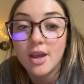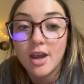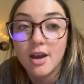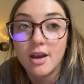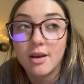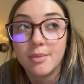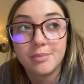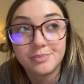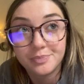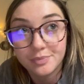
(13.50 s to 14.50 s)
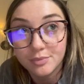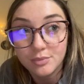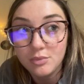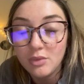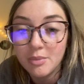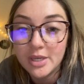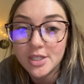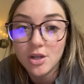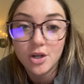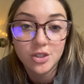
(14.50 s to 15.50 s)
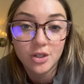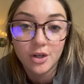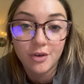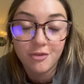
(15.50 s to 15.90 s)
PCR is your